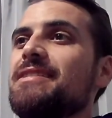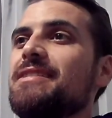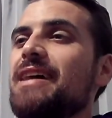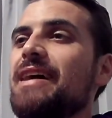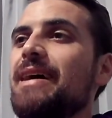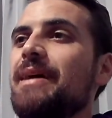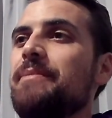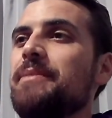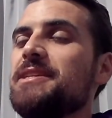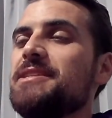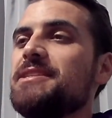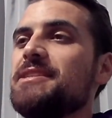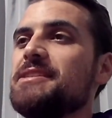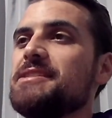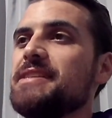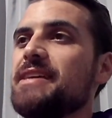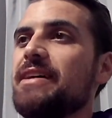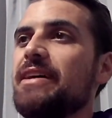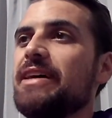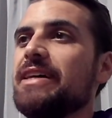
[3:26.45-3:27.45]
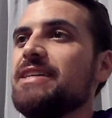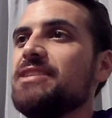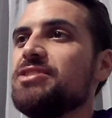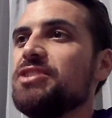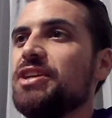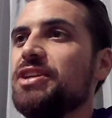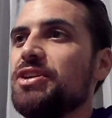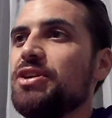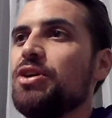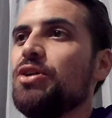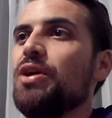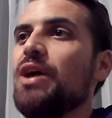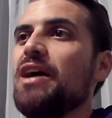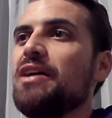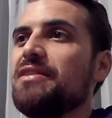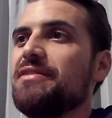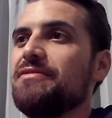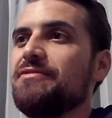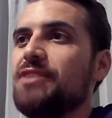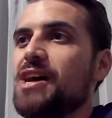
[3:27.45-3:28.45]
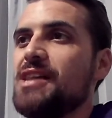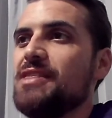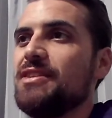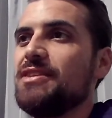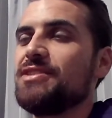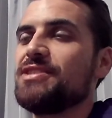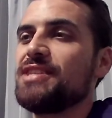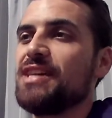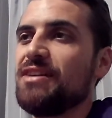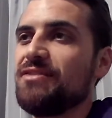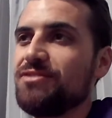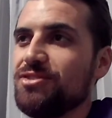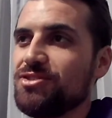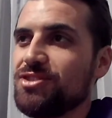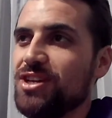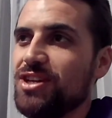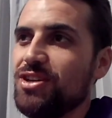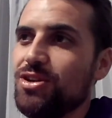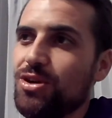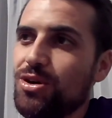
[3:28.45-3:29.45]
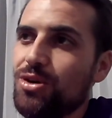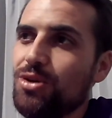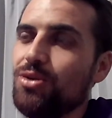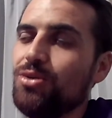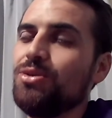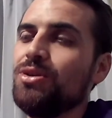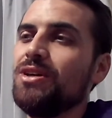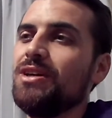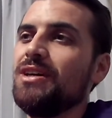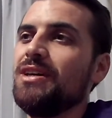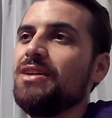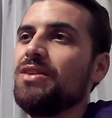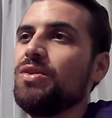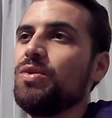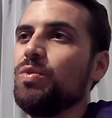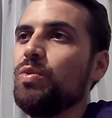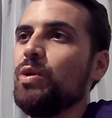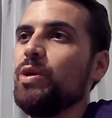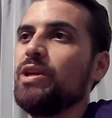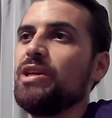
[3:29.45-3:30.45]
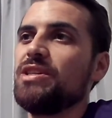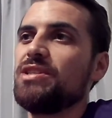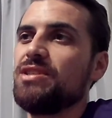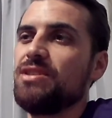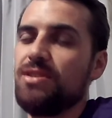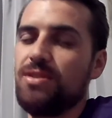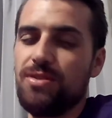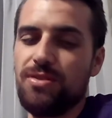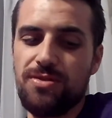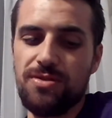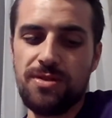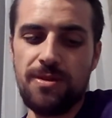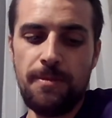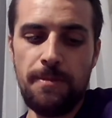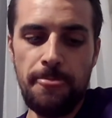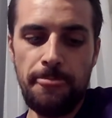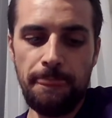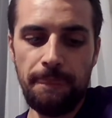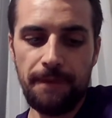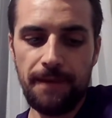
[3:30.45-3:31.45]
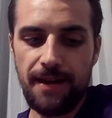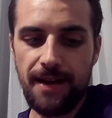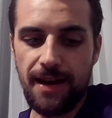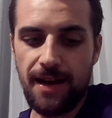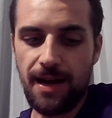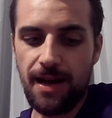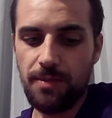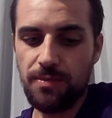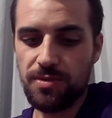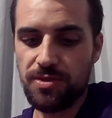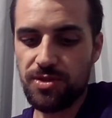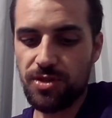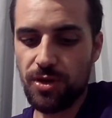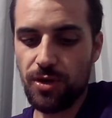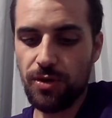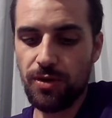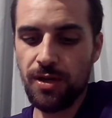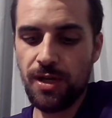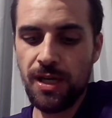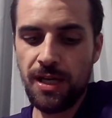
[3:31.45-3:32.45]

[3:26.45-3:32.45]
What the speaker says: It's just that I guess I know how to find this stuff because I know the wordings to use. So